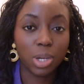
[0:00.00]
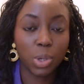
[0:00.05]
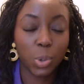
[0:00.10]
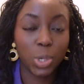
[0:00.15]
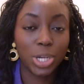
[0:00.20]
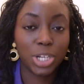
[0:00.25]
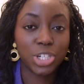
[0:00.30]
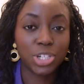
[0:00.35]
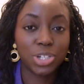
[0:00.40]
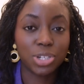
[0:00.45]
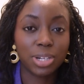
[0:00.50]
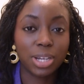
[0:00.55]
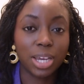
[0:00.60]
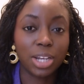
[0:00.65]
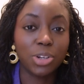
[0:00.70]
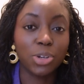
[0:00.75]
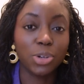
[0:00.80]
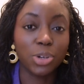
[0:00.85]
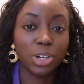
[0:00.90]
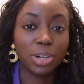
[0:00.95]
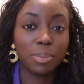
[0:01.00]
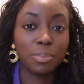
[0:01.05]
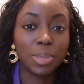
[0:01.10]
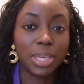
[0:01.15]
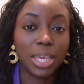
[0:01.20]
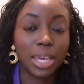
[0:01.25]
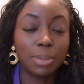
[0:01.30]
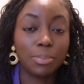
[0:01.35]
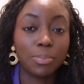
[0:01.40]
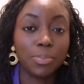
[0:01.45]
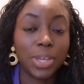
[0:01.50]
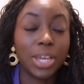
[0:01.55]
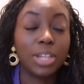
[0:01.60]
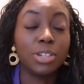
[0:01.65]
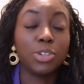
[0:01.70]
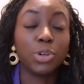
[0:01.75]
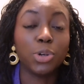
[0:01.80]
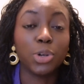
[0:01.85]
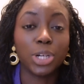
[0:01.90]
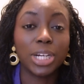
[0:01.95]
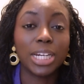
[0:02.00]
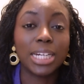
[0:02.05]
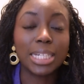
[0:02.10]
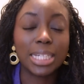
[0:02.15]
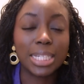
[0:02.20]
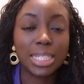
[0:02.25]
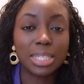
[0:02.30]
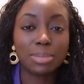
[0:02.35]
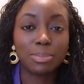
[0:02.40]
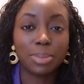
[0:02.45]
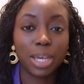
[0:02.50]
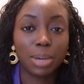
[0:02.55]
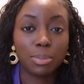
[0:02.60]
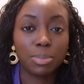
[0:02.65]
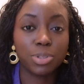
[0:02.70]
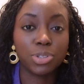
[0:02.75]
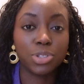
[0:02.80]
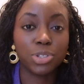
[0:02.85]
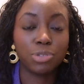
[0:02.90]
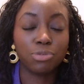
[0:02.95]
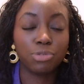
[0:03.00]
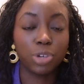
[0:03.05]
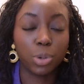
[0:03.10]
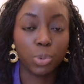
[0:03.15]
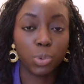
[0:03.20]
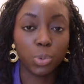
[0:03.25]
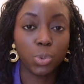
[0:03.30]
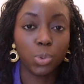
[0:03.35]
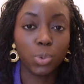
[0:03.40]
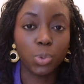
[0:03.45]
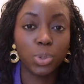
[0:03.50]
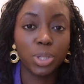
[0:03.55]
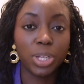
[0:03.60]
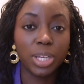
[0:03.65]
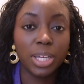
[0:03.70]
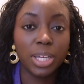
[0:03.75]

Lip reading: question and you're going to need to be able to recall